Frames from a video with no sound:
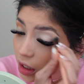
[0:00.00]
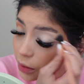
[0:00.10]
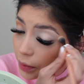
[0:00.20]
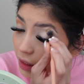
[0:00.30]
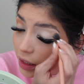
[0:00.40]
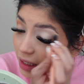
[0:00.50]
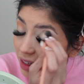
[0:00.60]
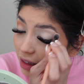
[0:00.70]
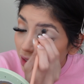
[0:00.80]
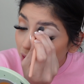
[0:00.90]
pretty good
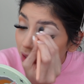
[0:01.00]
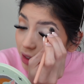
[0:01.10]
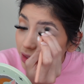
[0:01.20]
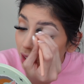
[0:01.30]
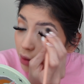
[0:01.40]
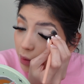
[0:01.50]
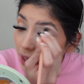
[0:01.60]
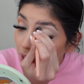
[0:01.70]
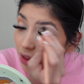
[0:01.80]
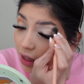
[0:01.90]
at telling me,
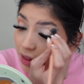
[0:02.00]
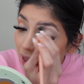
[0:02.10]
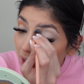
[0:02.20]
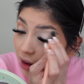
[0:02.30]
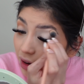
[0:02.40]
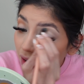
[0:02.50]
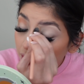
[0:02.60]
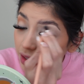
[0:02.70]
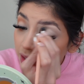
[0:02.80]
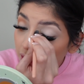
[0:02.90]
hey, like that hair or
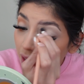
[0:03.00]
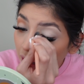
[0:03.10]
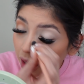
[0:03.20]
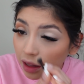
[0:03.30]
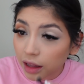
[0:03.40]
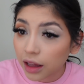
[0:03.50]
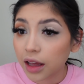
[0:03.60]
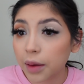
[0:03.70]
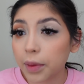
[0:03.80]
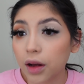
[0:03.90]
this and that.
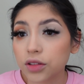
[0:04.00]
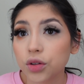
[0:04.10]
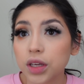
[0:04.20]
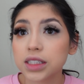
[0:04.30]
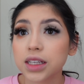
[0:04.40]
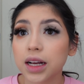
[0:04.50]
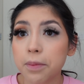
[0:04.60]
But also he's a